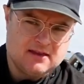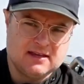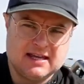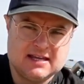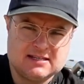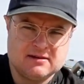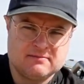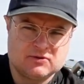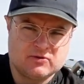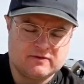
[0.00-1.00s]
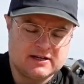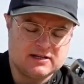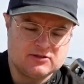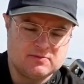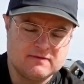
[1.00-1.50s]
KTM
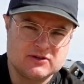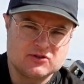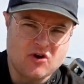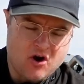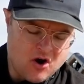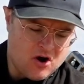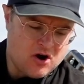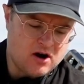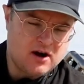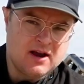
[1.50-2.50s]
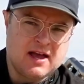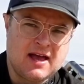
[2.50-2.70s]
1290 Super Adventure R,